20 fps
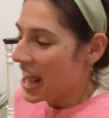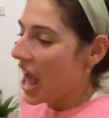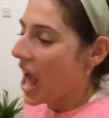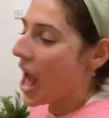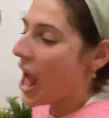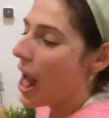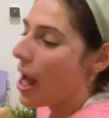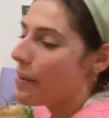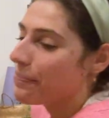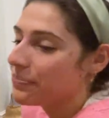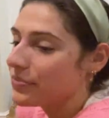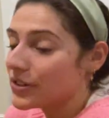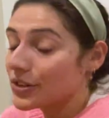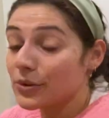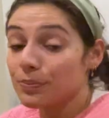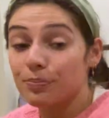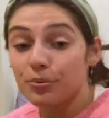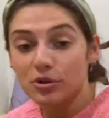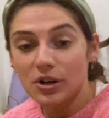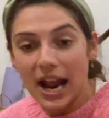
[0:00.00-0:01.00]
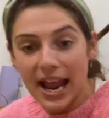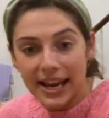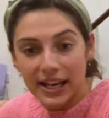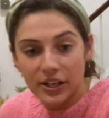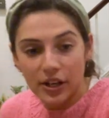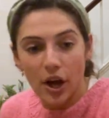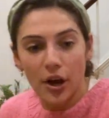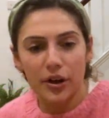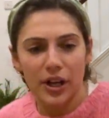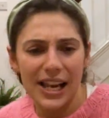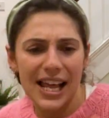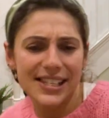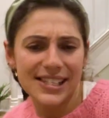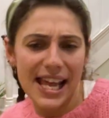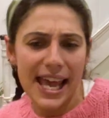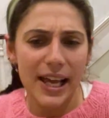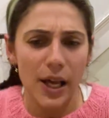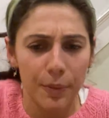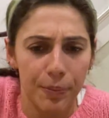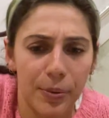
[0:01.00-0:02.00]
Um, brain yoga. Let's
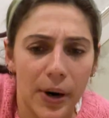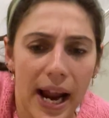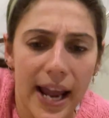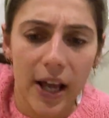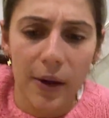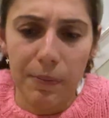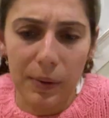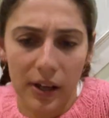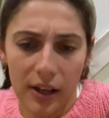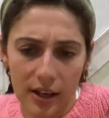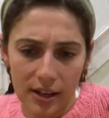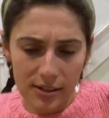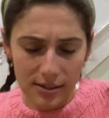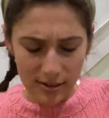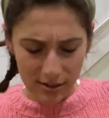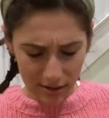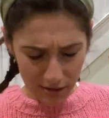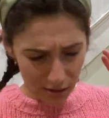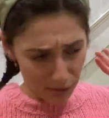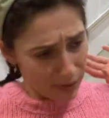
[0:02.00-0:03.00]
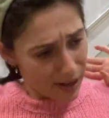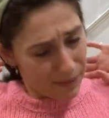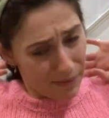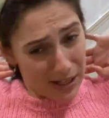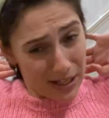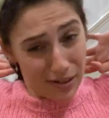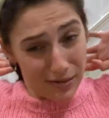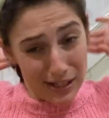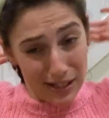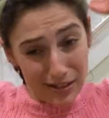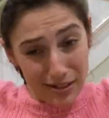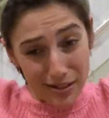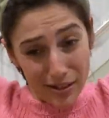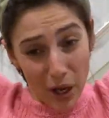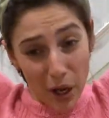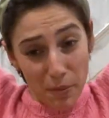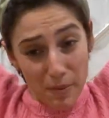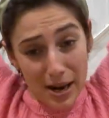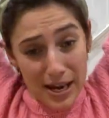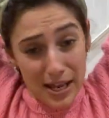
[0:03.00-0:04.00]
take a break because we've been doing
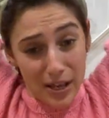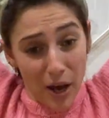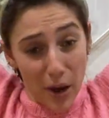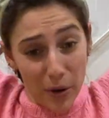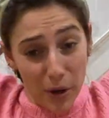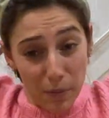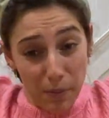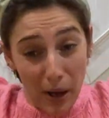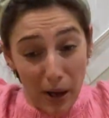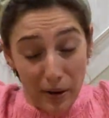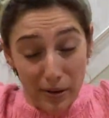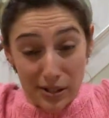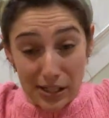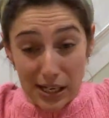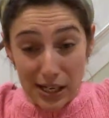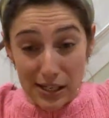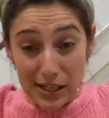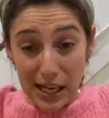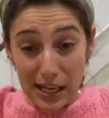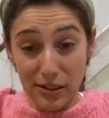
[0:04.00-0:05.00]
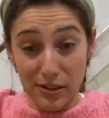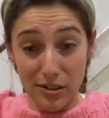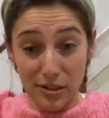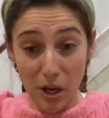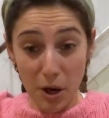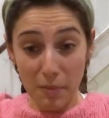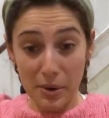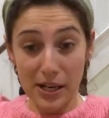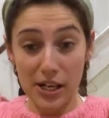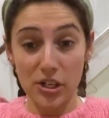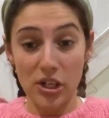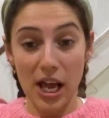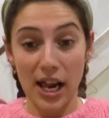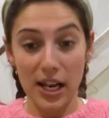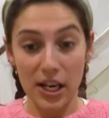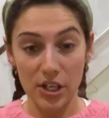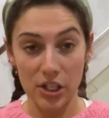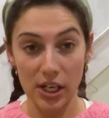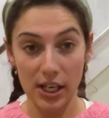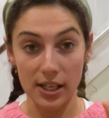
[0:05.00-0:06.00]
so many yoga poses and so many
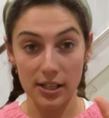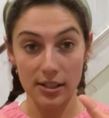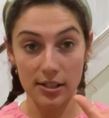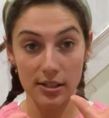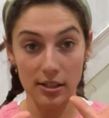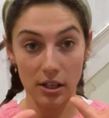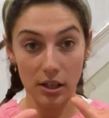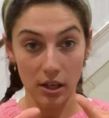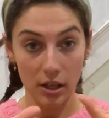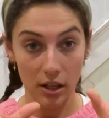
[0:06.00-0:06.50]
challenges.